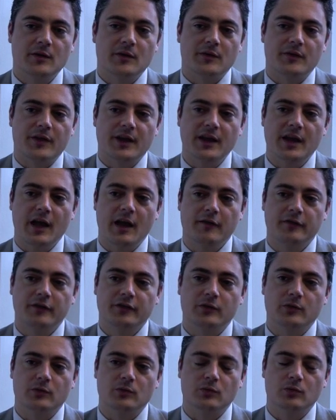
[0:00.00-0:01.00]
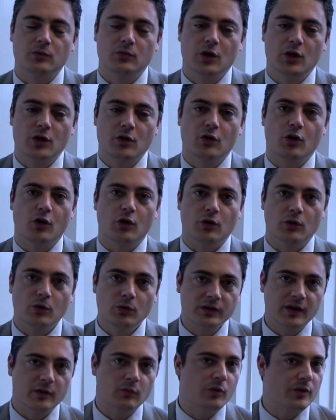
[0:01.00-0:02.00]
they have to
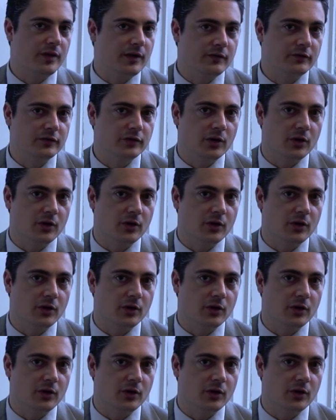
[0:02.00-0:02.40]
look at what they've